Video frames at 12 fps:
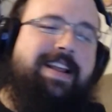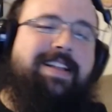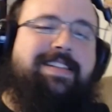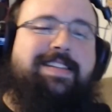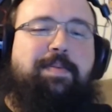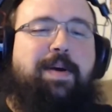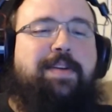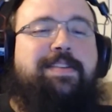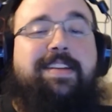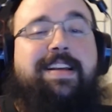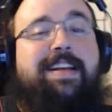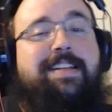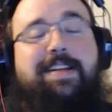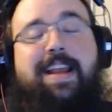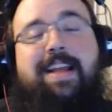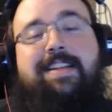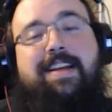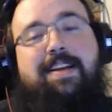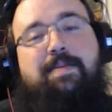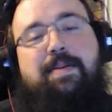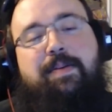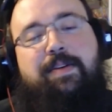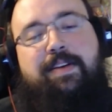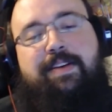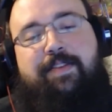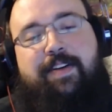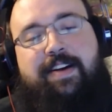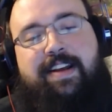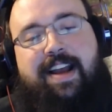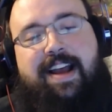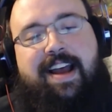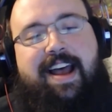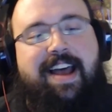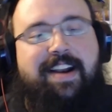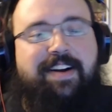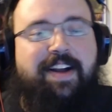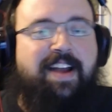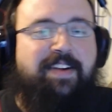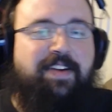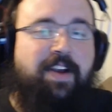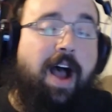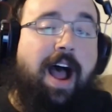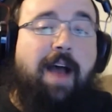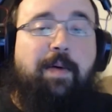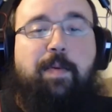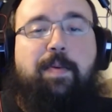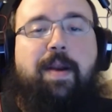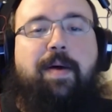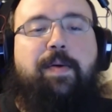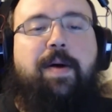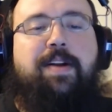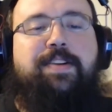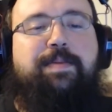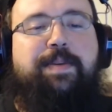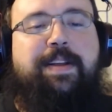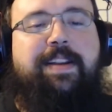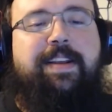it's supposedly it's going to be really funny. I don't know. I will probably watch it, but